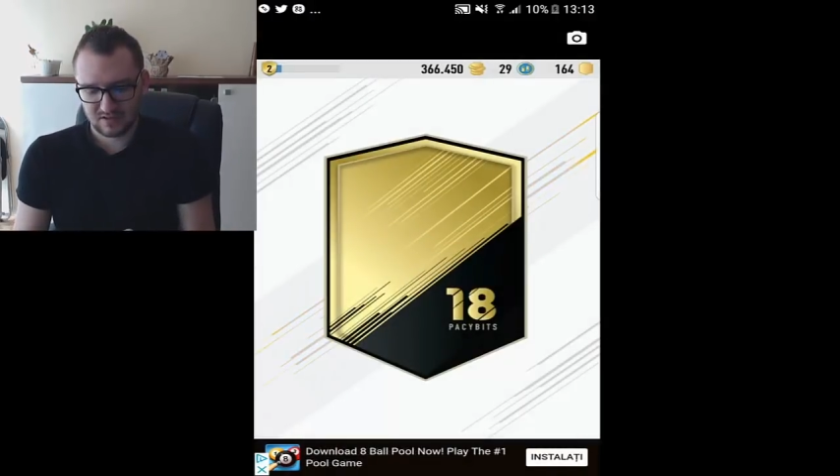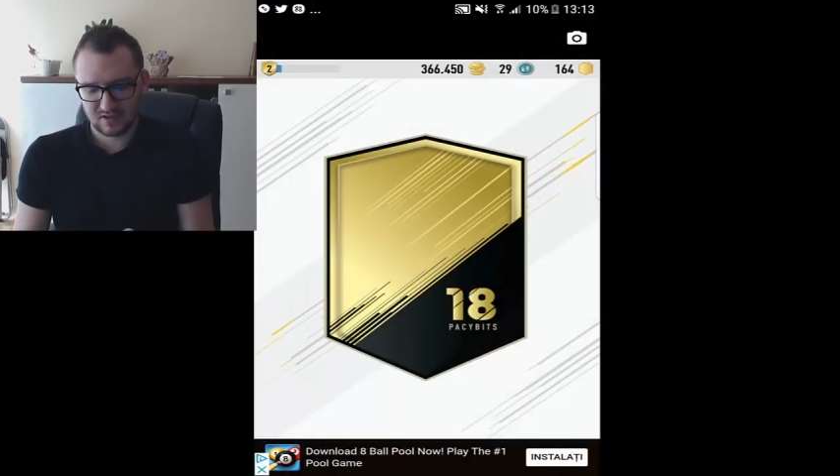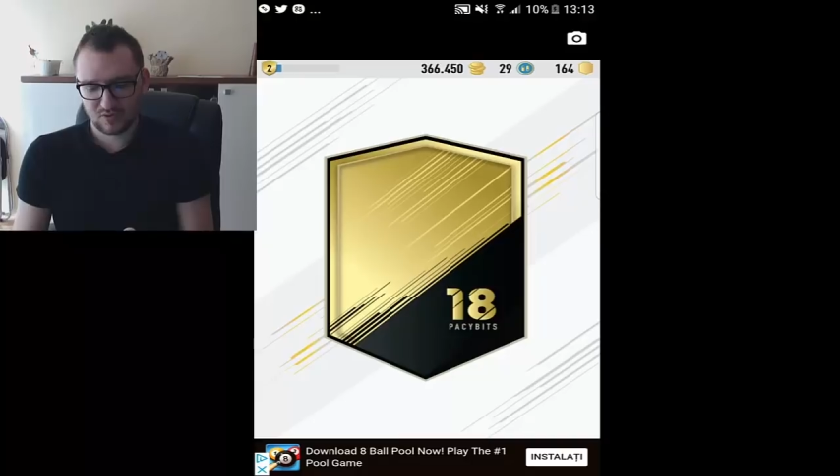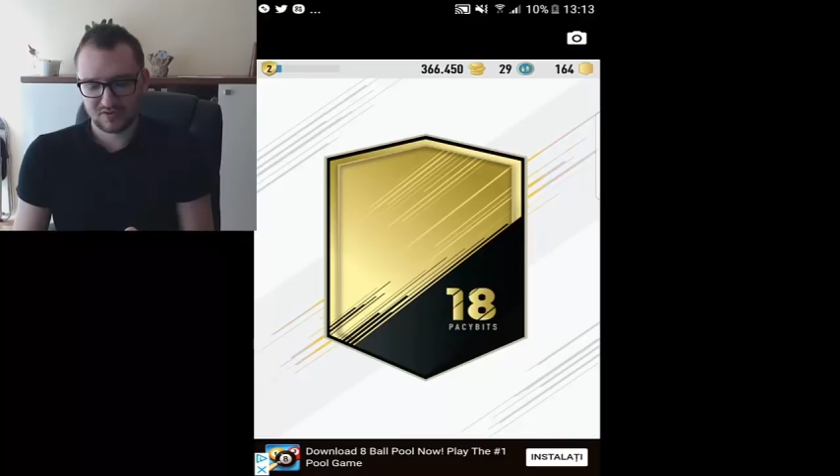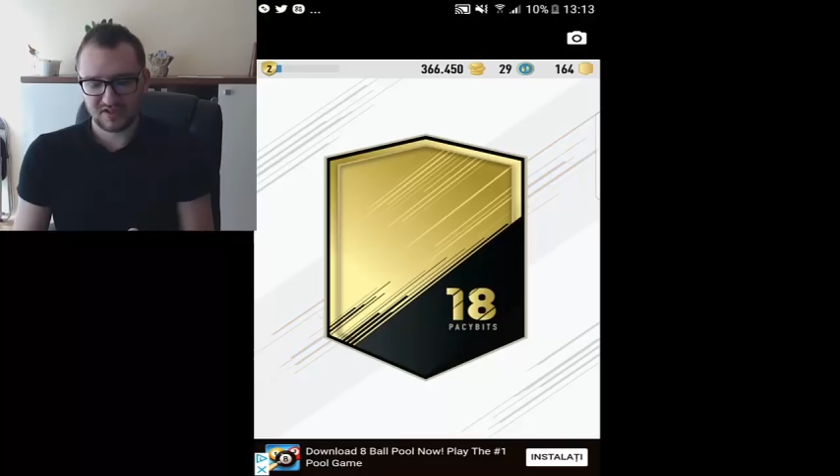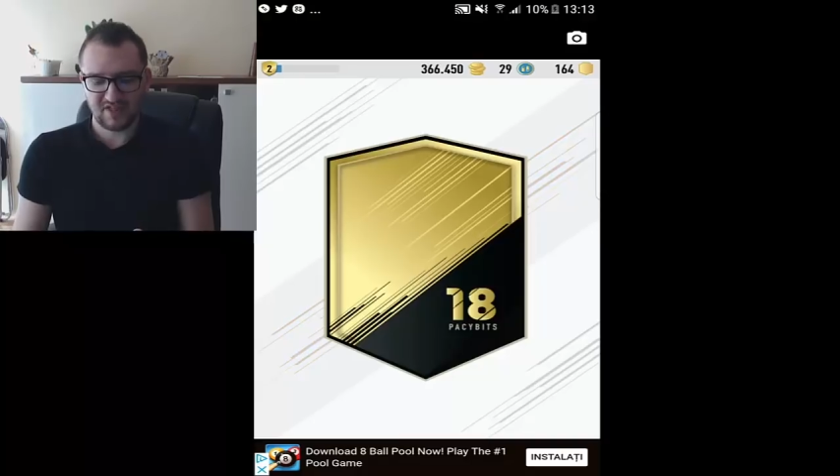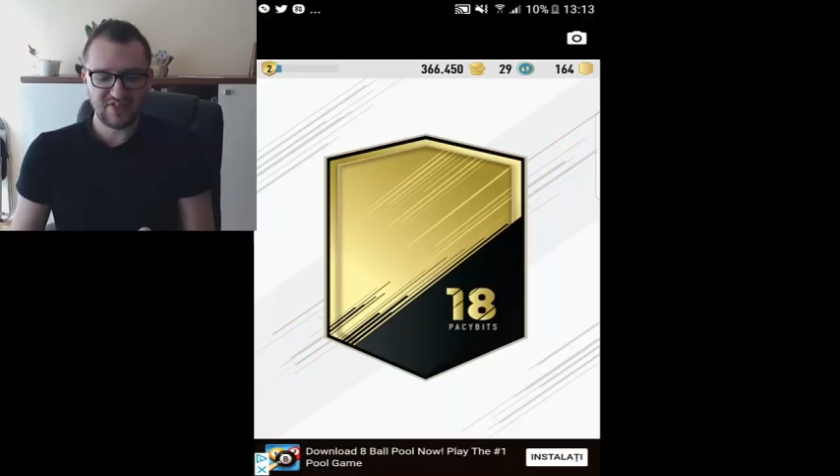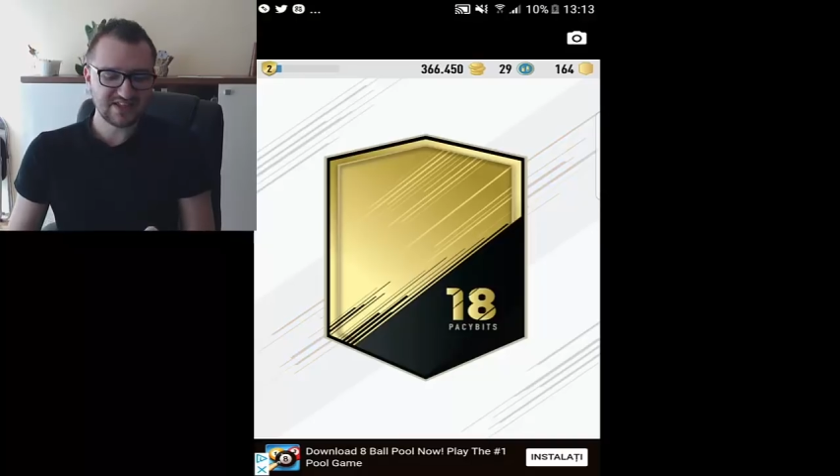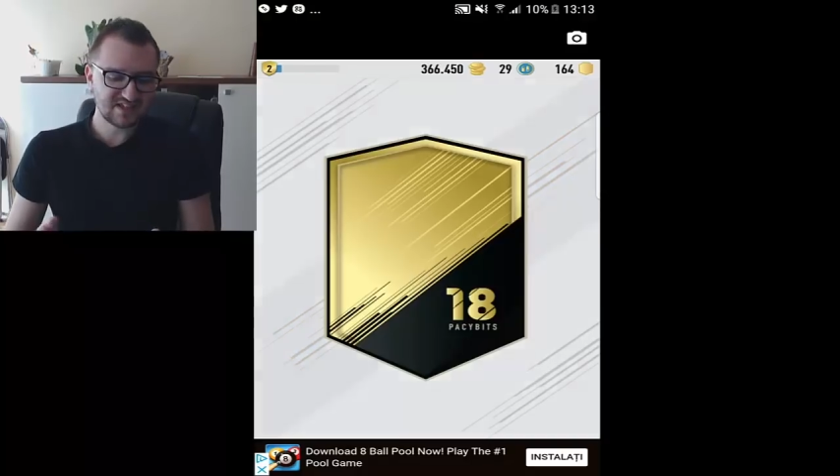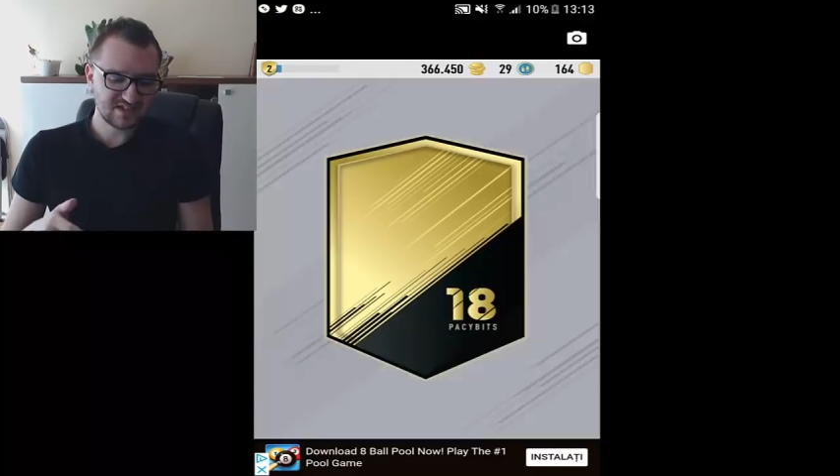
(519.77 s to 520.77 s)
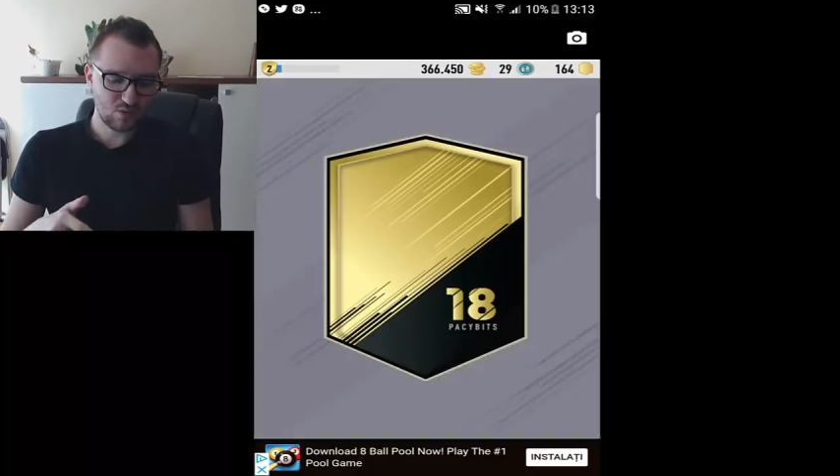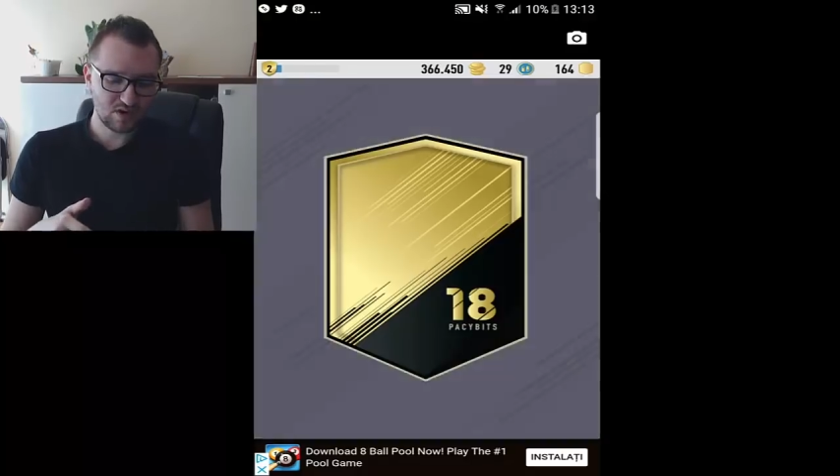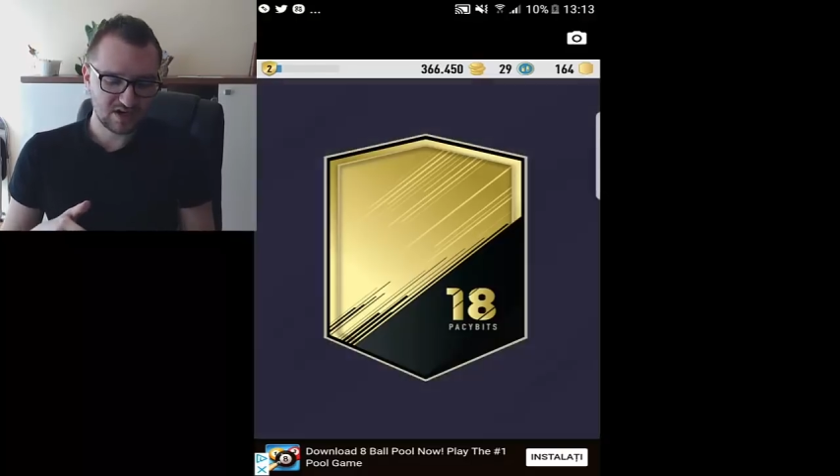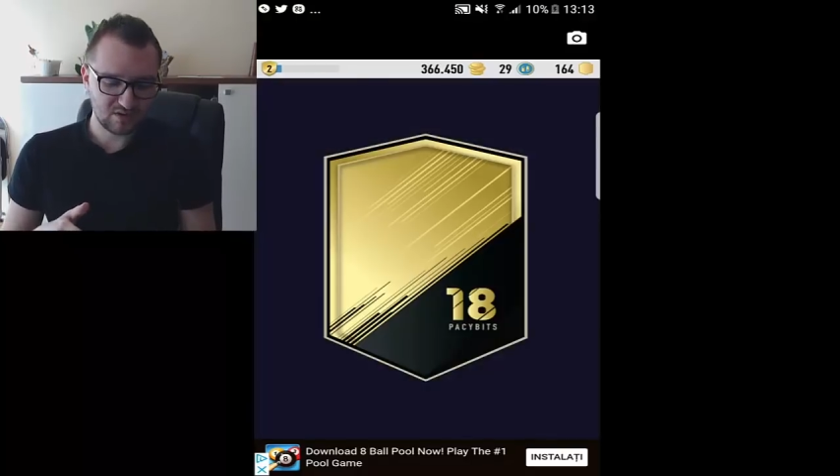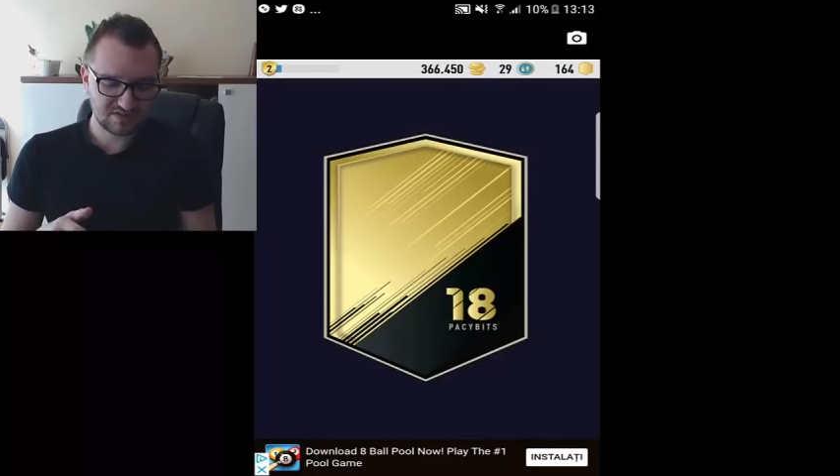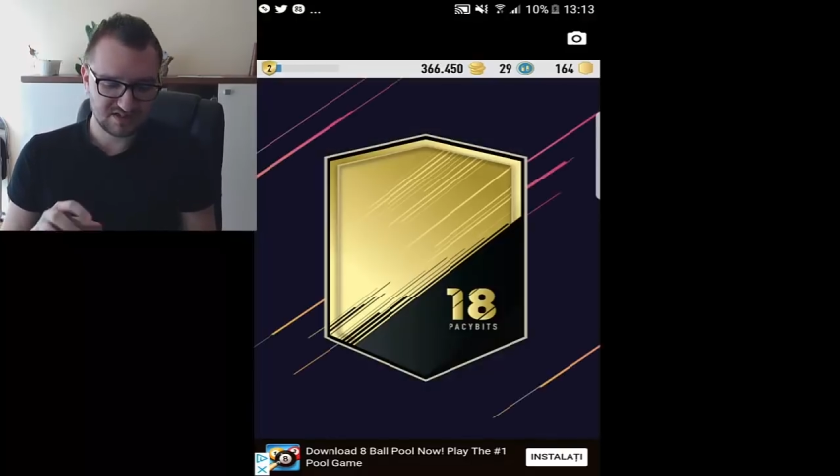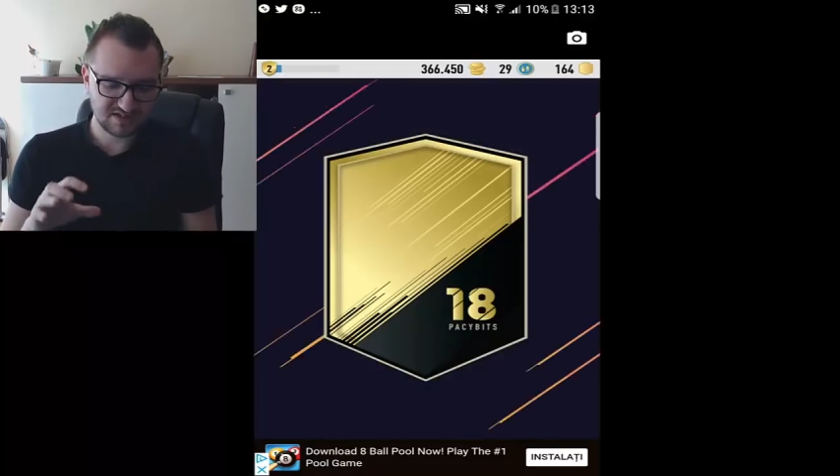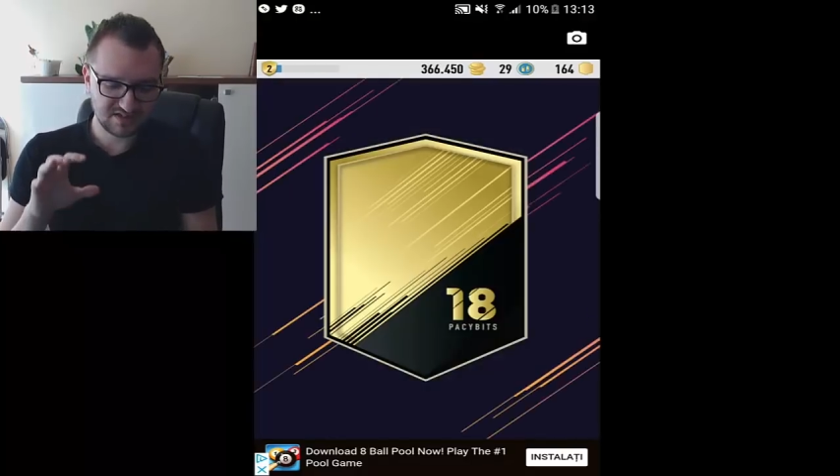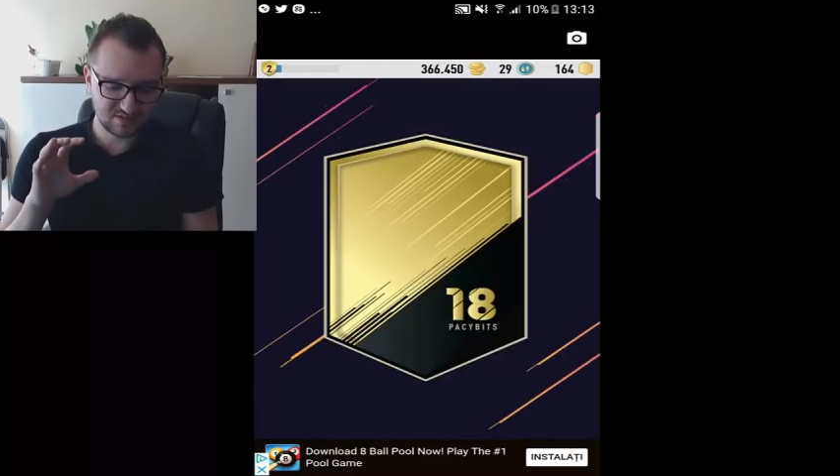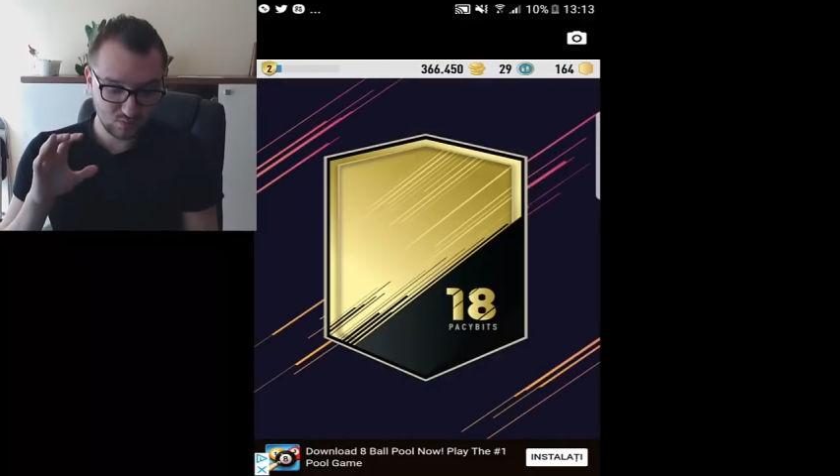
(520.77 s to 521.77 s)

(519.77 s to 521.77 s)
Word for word: Oh, I think this is a workout since...